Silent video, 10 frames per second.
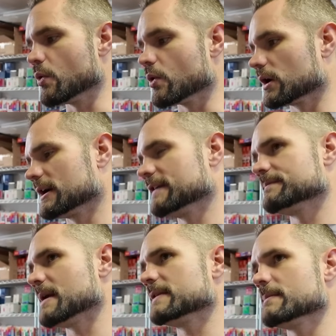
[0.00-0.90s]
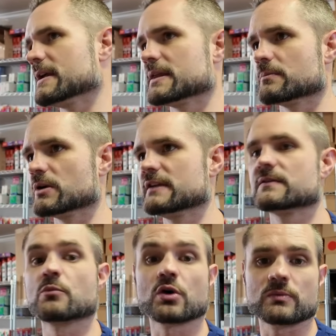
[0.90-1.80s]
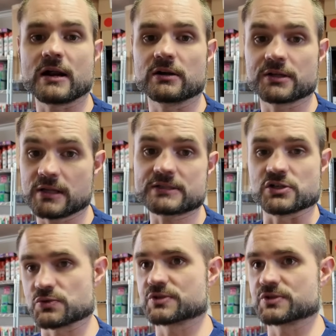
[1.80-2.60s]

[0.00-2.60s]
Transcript: or if maybe they made them even more rare in collectors,